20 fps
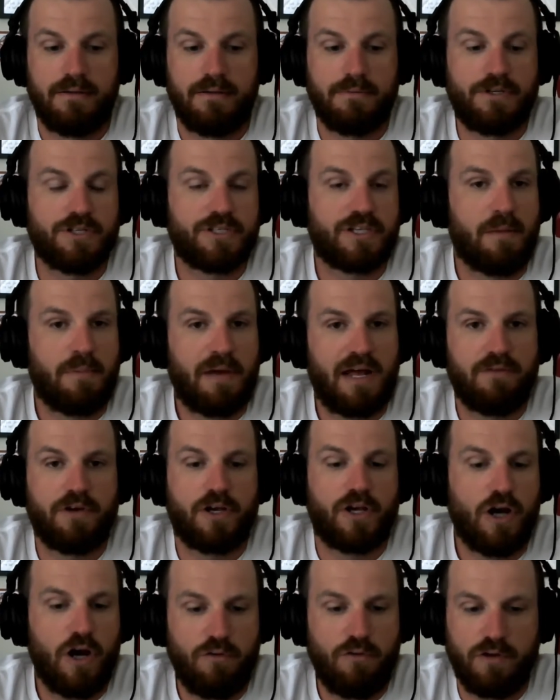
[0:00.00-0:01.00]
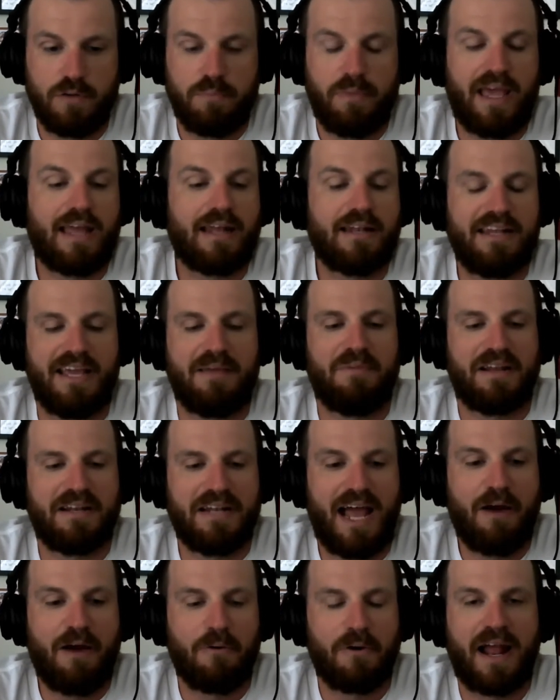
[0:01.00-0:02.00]
we just come out of a COVID pandemic.
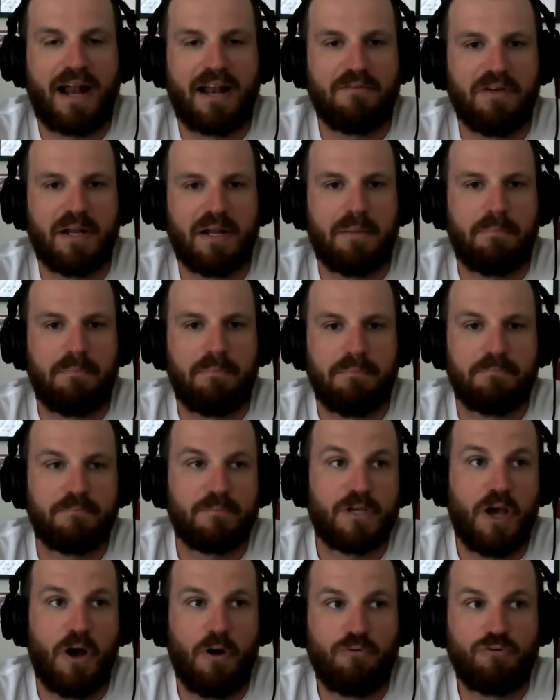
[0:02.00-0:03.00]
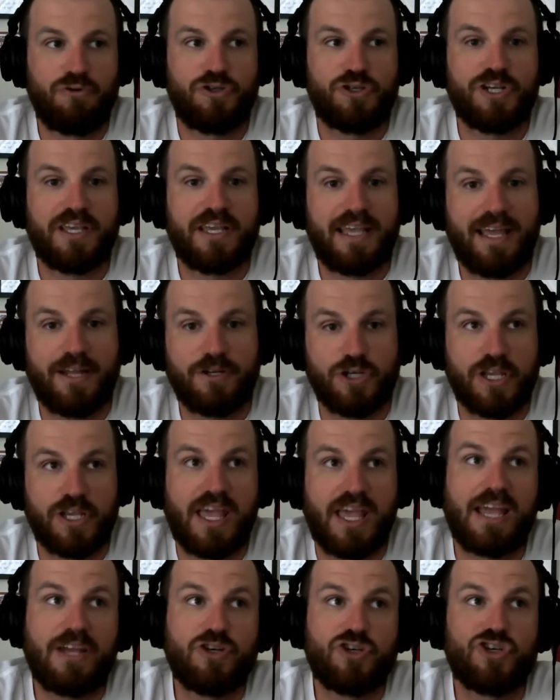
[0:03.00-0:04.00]
Now we're kind of in a coaching,
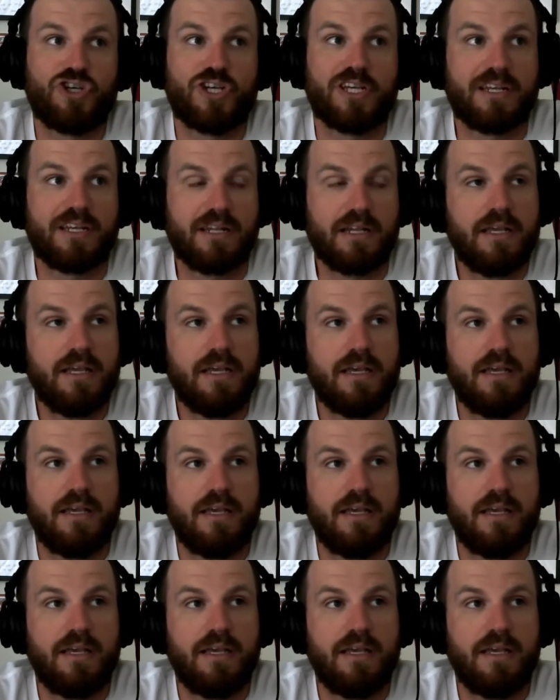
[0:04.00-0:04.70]
education,